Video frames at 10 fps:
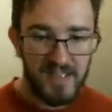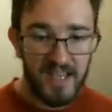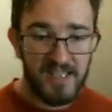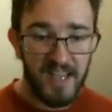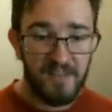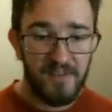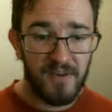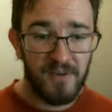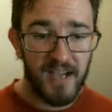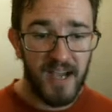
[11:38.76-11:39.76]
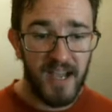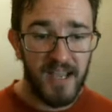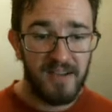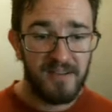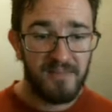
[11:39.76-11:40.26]
Stay safe, little
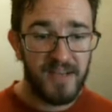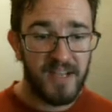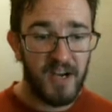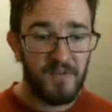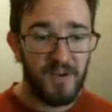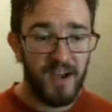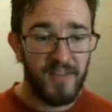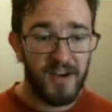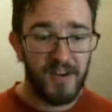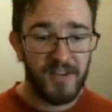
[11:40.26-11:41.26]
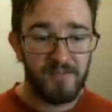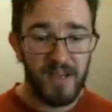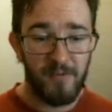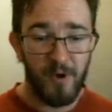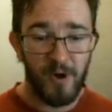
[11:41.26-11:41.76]
guy. Be careful out there in this
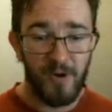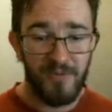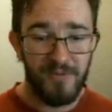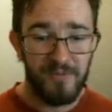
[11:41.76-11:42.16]
big world.